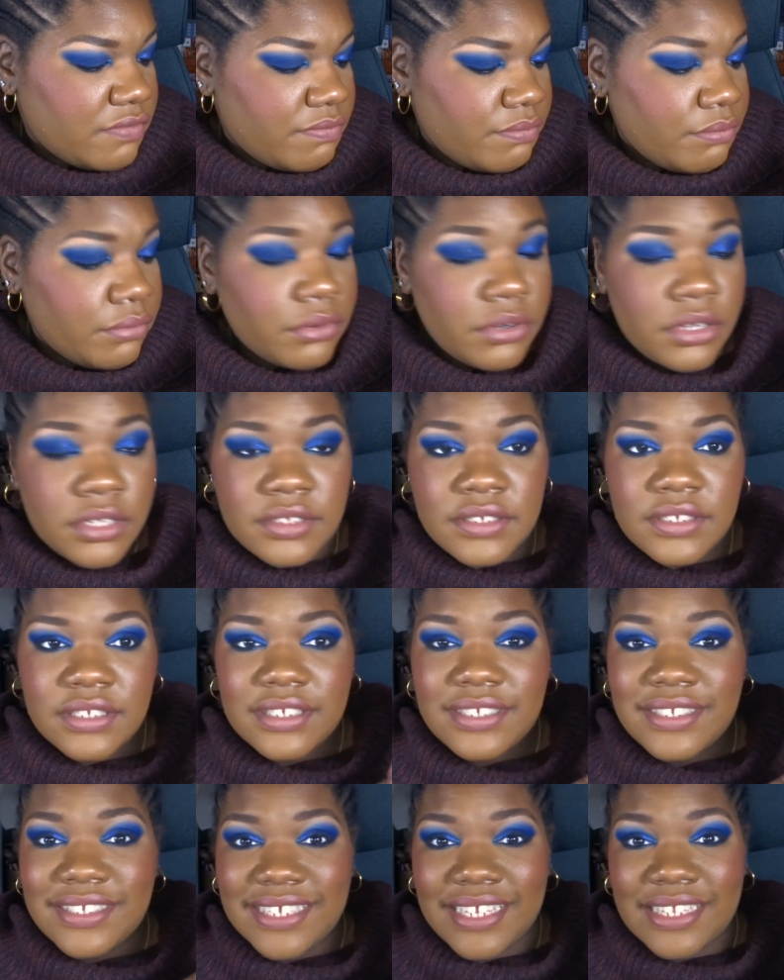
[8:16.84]

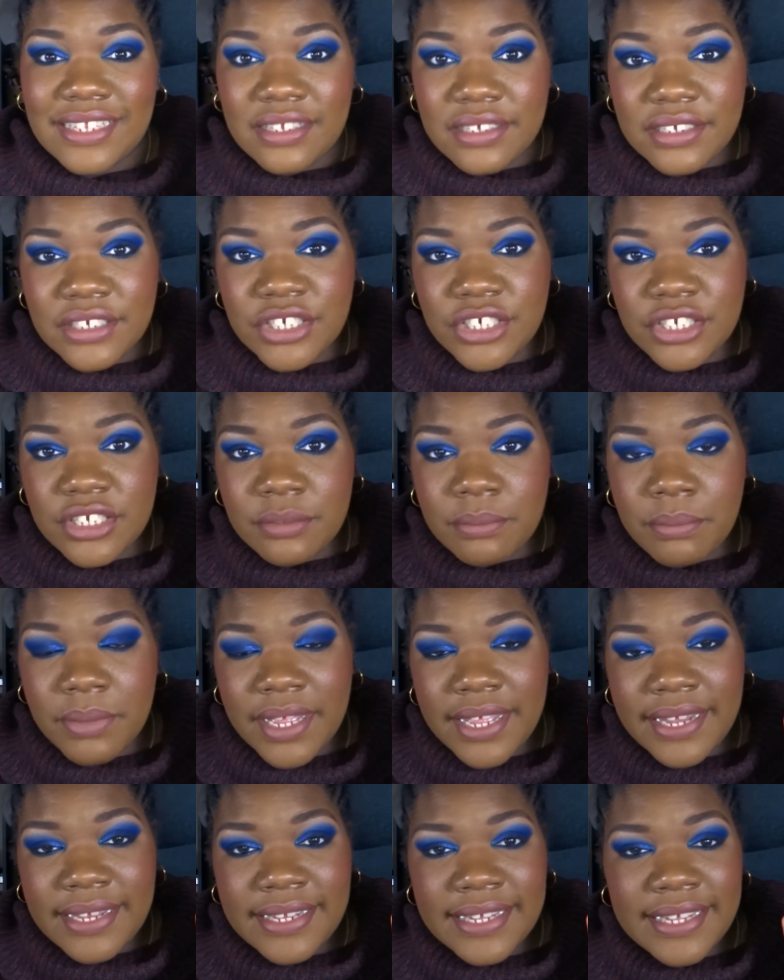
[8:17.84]
bronze seduction
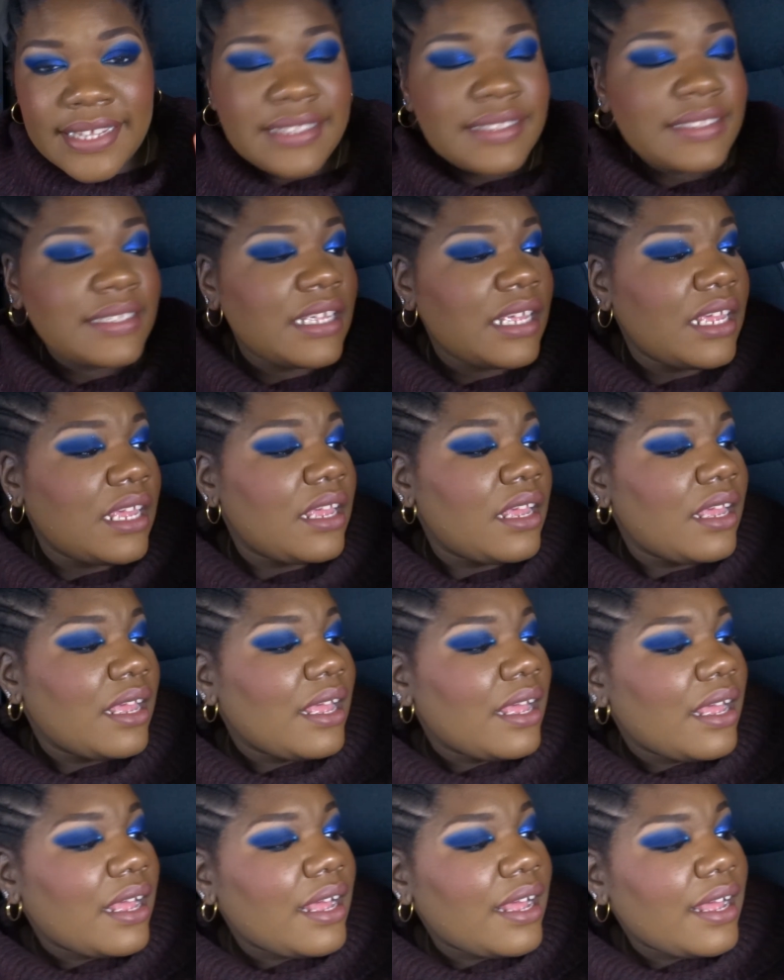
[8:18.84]
palette.
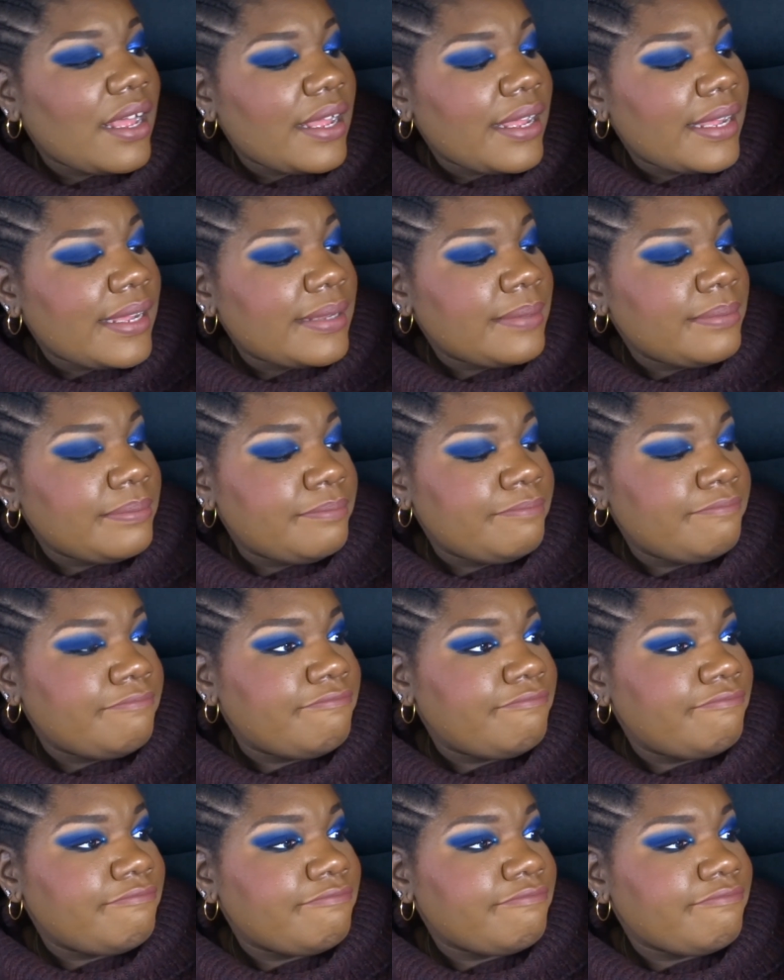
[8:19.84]

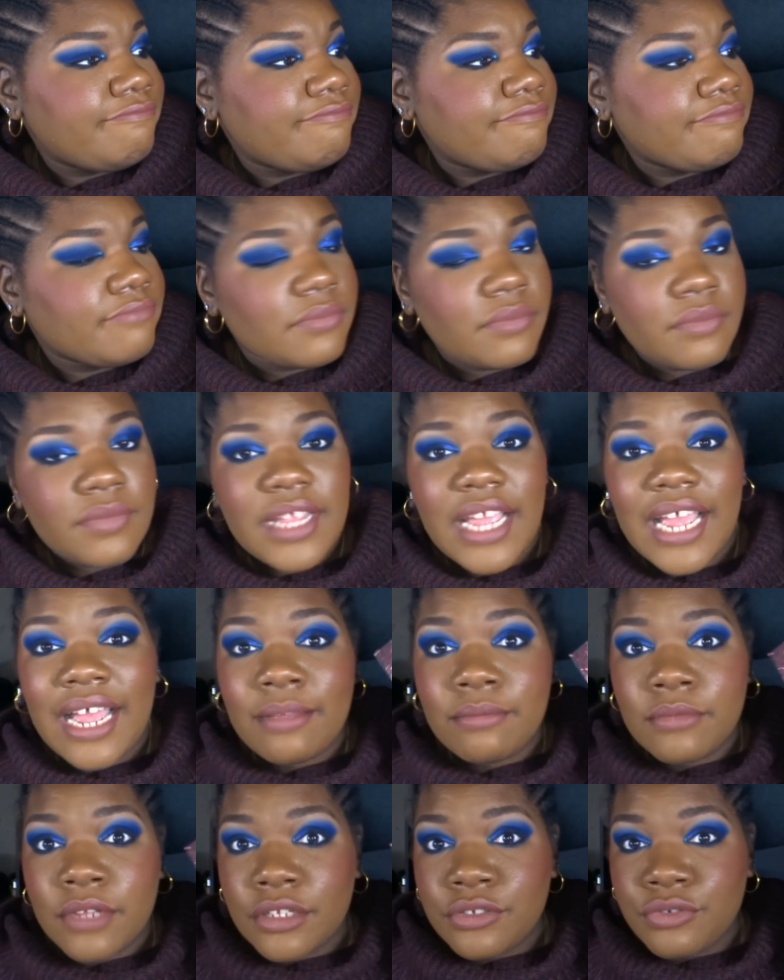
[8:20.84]
I'm
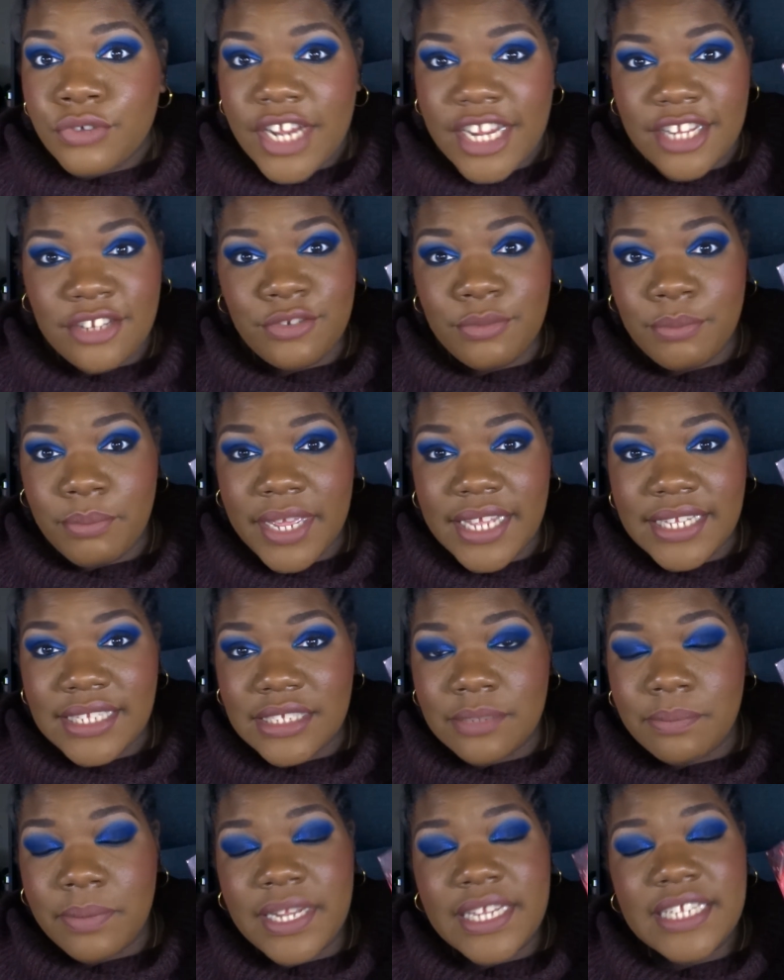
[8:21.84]
not trying to pan
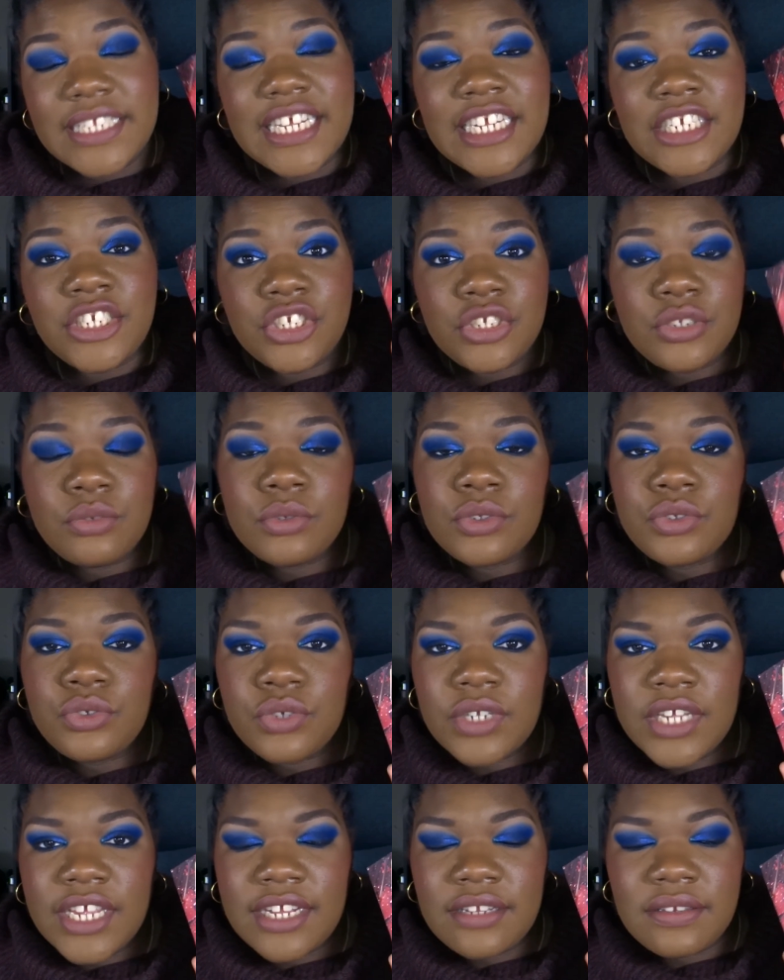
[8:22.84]
this palette, I just want
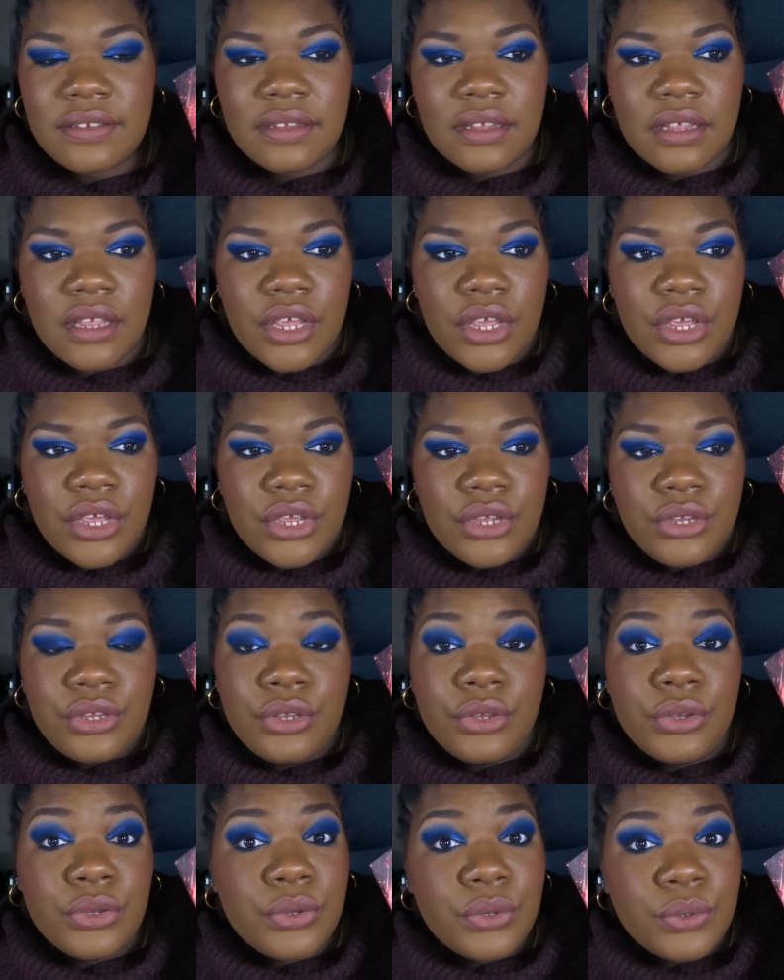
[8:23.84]
to get
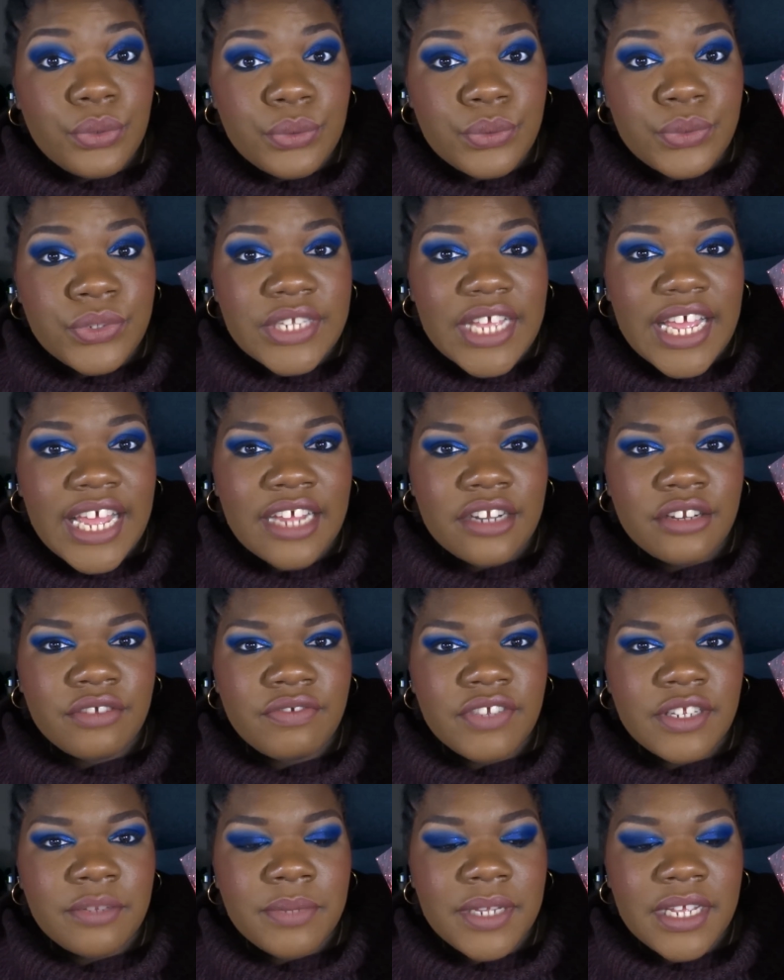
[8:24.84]
use out
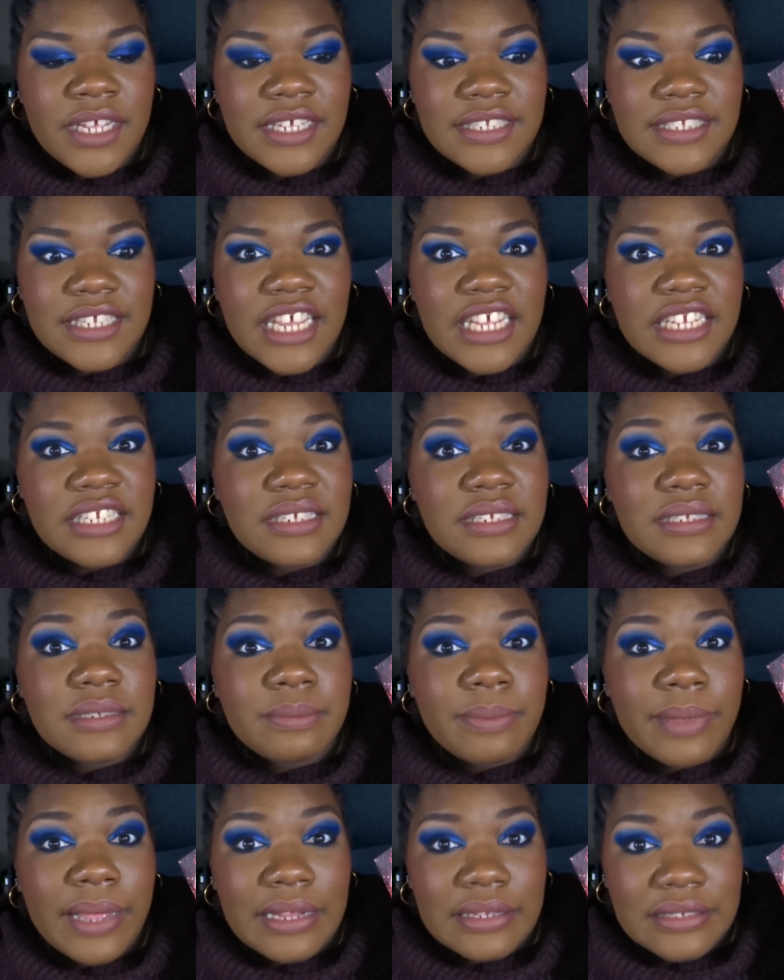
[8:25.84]
of it because it's
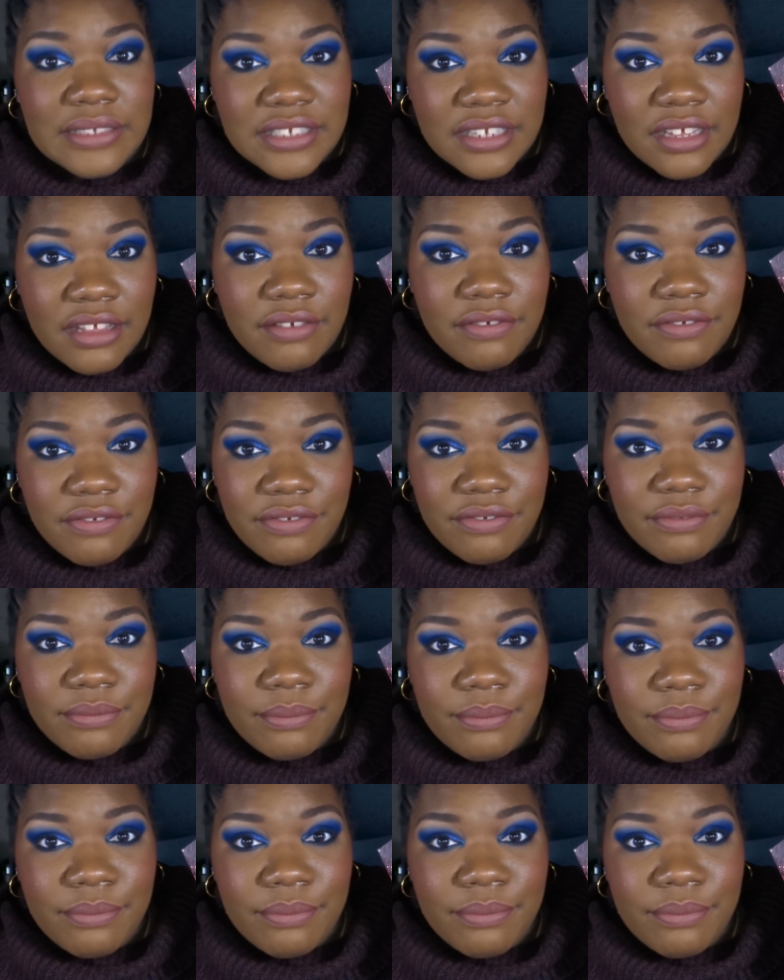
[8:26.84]
expensive.